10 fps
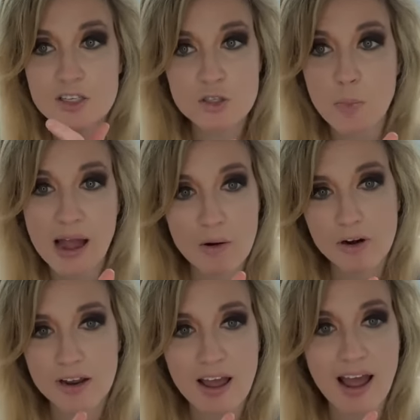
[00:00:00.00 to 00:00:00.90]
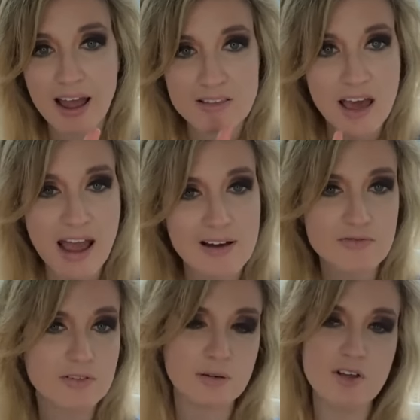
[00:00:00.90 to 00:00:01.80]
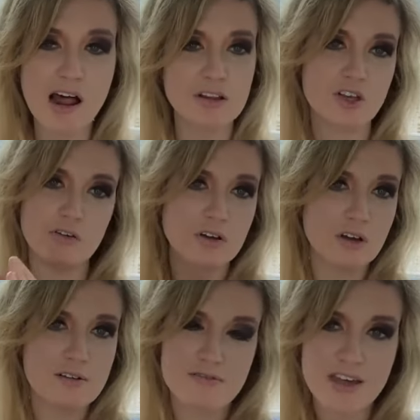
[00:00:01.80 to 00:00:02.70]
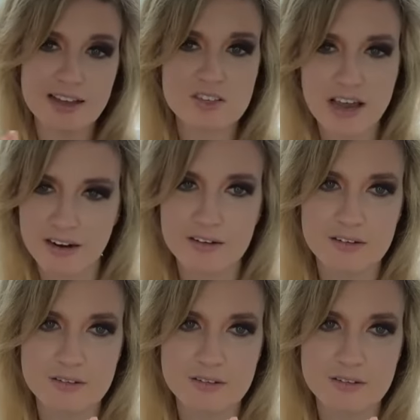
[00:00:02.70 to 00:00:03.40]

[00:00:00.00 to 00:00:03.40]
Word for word: It's the power to get to have. I'm telling you. That's it.